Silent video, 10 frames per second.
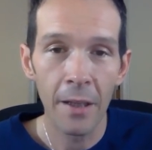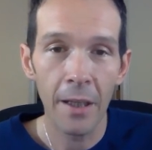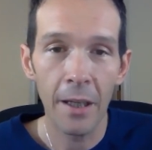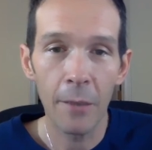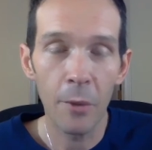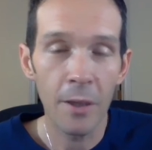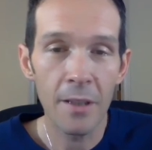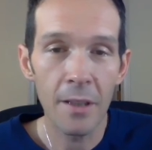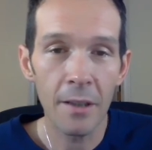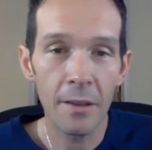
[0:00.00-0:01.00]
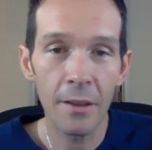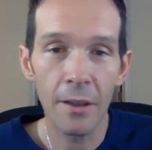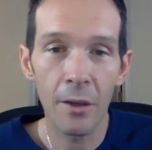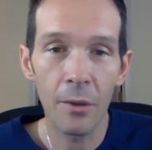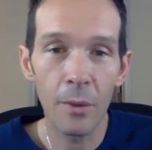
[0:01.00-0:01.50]
And what is it,
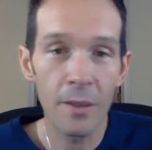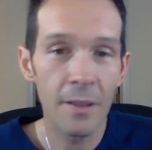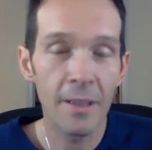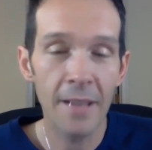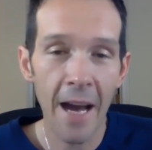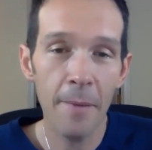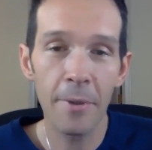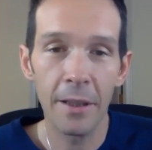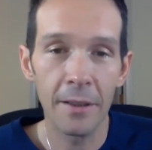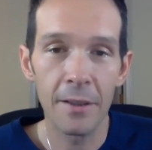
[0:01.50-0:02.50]
what is it that's happening?